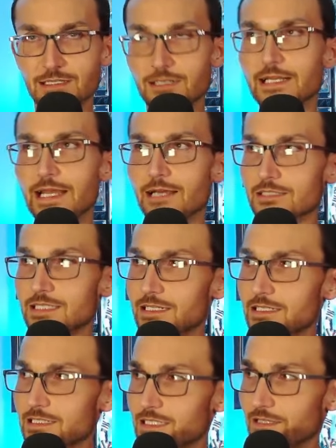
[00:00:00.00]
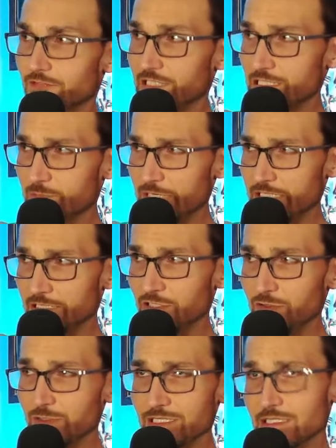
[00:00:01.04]
okay, outside of the stuff that he's been
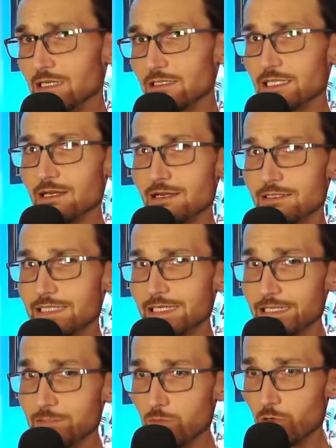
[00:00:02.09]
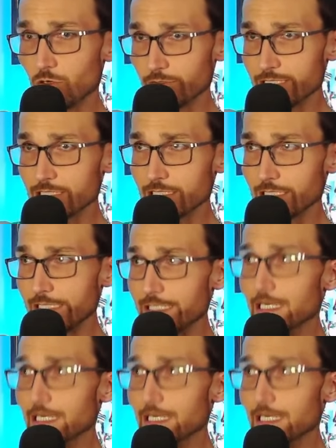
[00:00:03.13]
doing dunking on Diddy more recently,